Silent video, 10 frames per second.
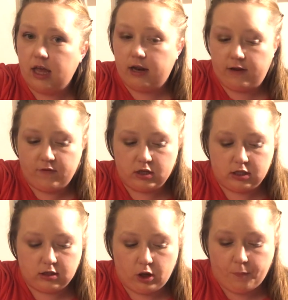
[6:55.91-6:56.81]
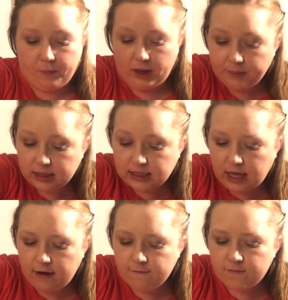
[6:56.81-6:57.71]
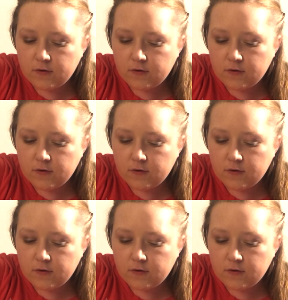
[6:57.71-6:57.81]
It even is baby safe.